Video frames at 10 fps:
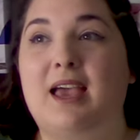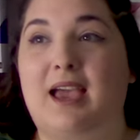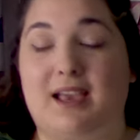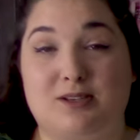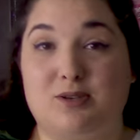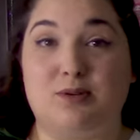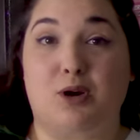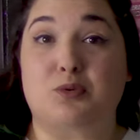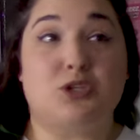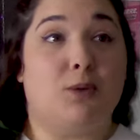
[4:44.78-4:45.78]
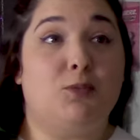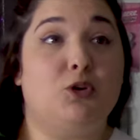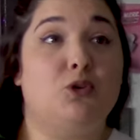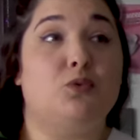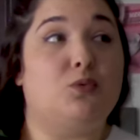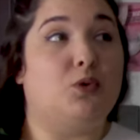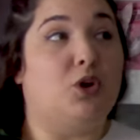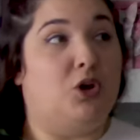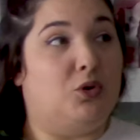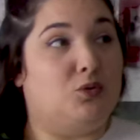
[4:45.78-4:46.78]
as you go. Someone who
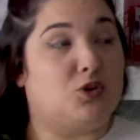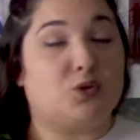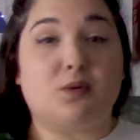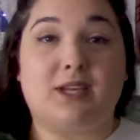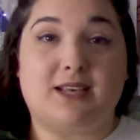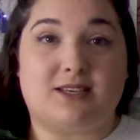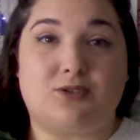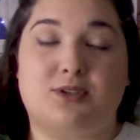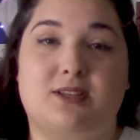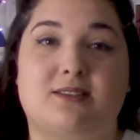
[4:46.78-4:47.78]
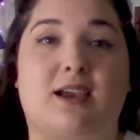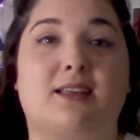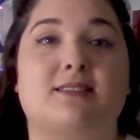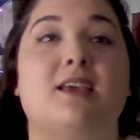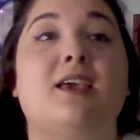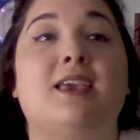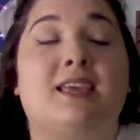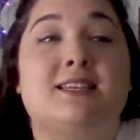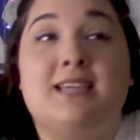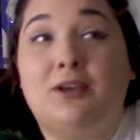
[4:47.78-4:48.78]
who truly has interest in science
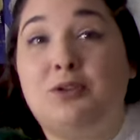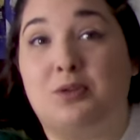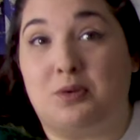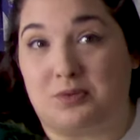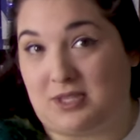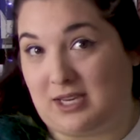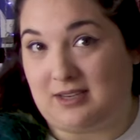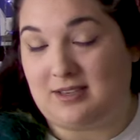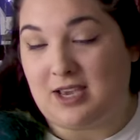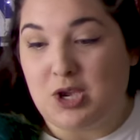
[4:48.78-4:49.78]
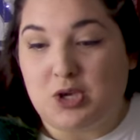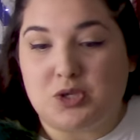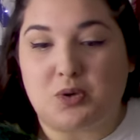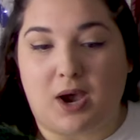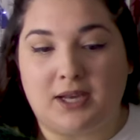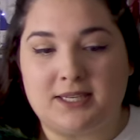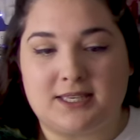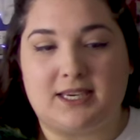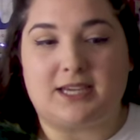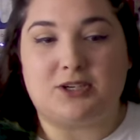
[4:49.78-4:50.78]
can tell you those things. So
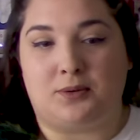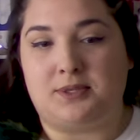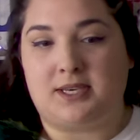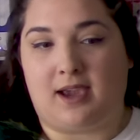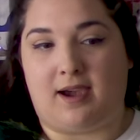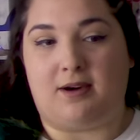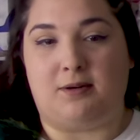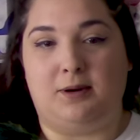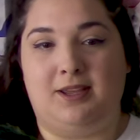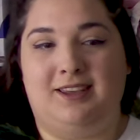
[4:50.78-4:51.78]
honestly, I don't see how